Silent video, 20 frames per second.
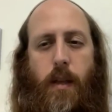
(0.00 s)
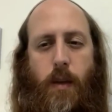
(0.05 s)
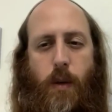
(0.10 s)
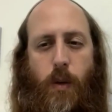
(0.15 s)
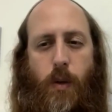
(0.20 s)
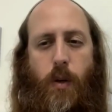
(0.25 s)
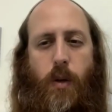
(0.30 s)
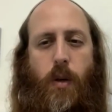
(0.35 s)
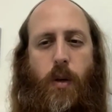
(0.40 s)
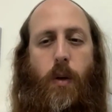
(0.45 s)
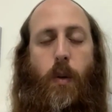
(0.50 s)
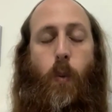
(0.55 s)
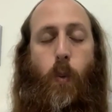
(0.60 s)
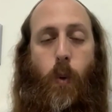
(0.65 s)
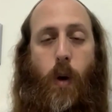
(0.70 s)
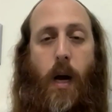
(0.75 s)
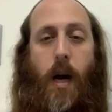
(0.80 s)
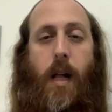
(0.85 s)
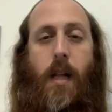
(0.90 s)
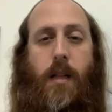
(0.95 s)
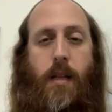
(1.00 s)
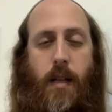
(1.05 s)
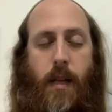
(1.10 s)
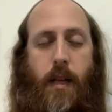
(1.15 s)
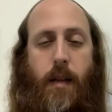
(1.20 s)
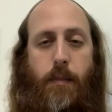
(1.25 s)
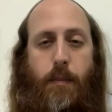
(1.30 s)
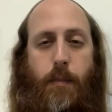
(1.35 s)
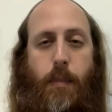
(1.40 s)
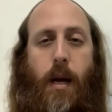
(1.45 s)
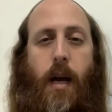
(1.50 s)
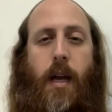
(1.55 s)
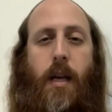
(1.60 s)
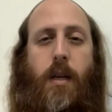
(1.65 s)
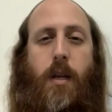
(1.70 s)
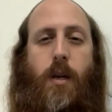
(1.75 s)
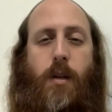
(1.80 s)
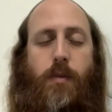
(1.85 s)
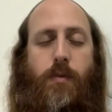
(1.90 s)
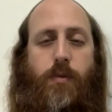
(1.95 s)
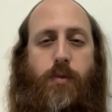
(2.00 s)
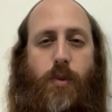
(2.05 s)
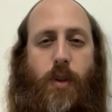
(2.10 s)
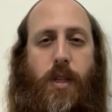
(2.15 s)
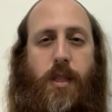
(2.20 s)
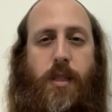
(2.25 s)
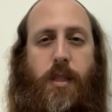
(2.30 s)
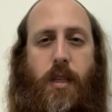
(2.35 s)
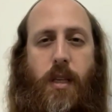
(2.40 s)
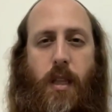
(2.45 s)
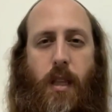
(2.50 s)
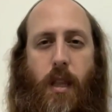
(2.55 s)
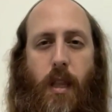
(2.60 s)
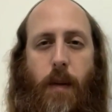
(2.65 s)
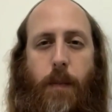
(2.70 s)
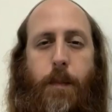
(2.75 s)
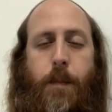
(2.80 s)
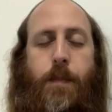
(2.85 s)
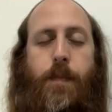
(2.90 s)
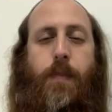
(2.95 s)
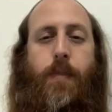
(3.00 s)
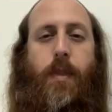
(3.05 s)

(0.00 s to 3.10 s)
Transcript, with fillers: you're while and by confronting them